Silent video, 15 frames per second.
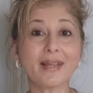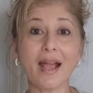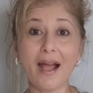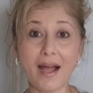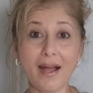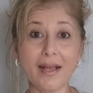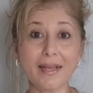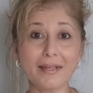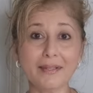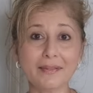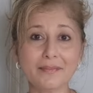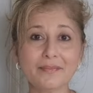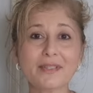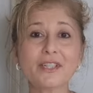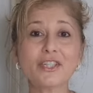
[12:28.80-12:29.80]
I
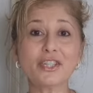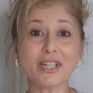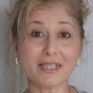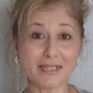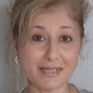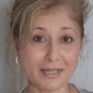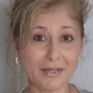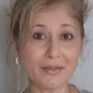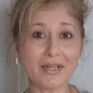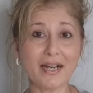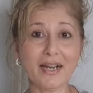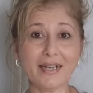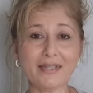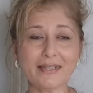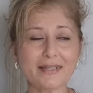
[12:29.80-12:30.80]
shall see you
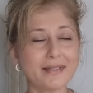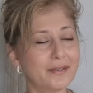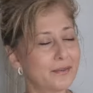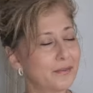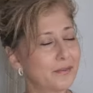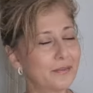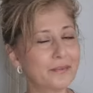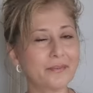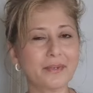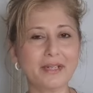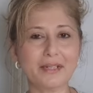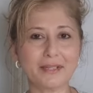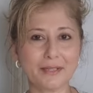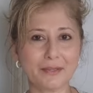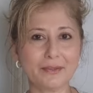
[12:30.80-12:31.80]
guys
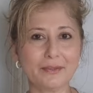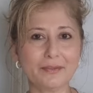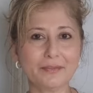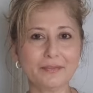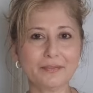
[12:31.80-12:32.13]
real soon.